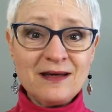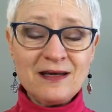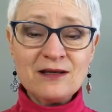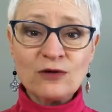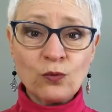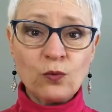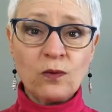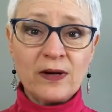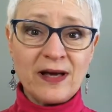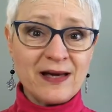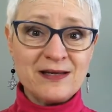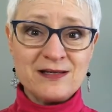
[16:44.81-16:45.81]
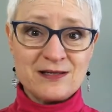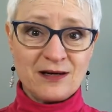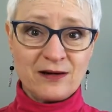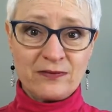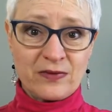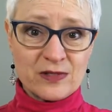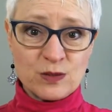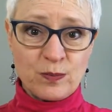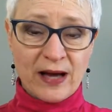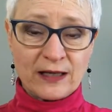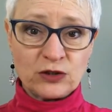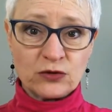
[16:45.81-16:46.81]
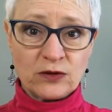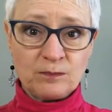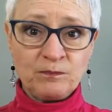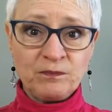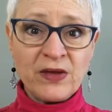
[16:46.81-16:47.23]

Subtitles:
either end of the spectrum.